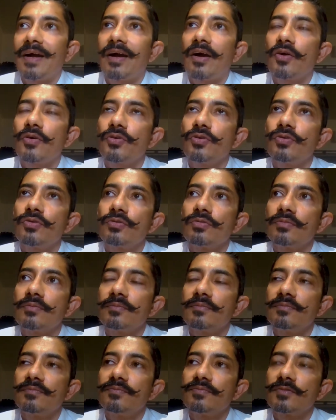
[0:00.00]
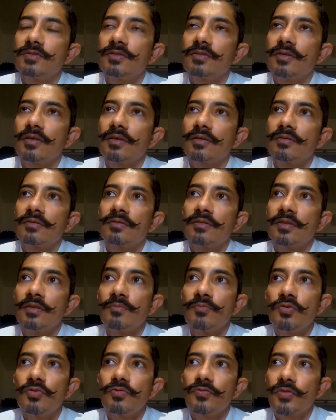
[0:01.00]
how you
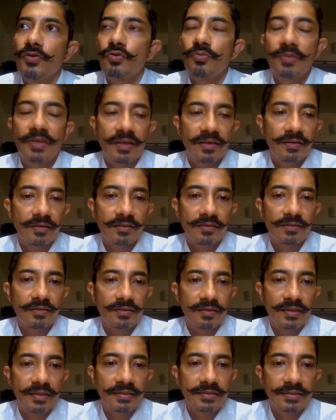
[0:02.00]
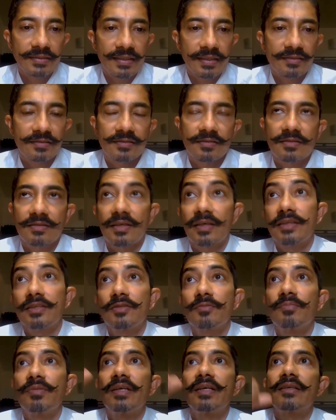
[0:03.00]
remove human error and yet try
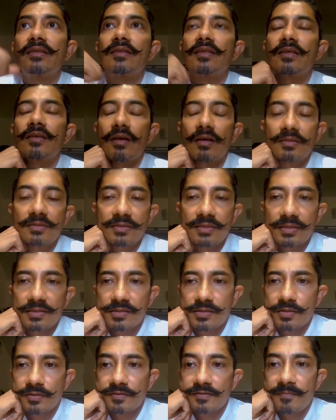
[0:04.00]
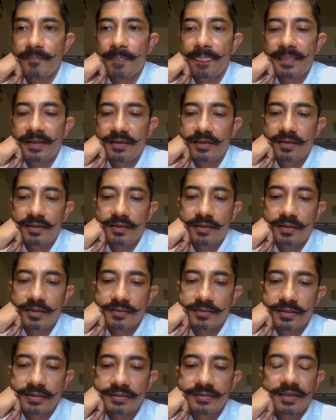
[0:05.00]
to bring in the context of
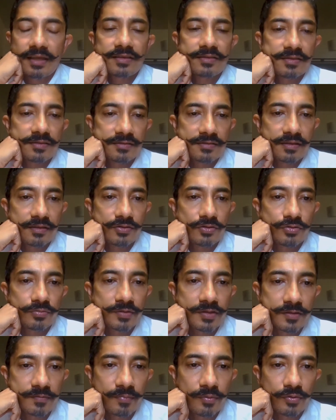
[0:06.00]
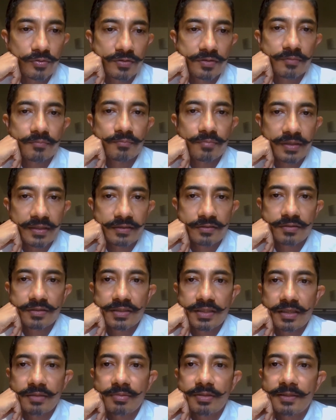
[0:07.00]
the intelligence that humans pose and bring to the
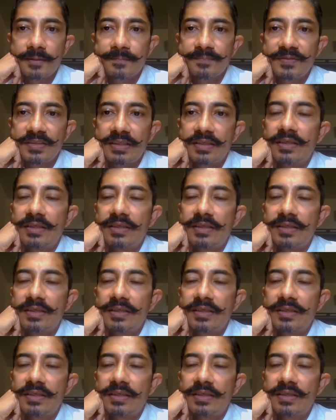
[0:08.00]
table.